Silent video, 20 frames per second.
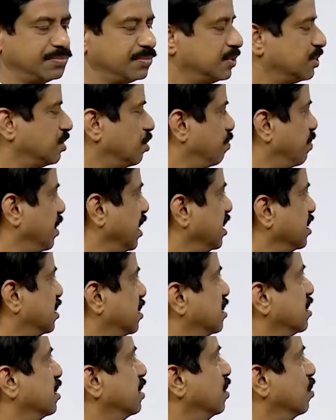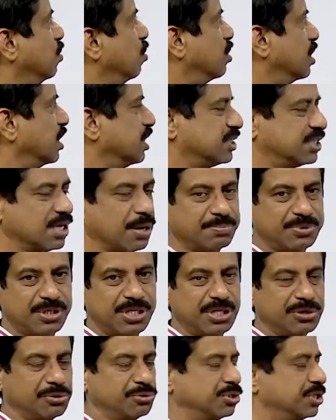So please note it,
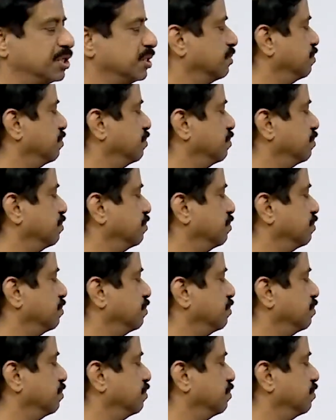substitution,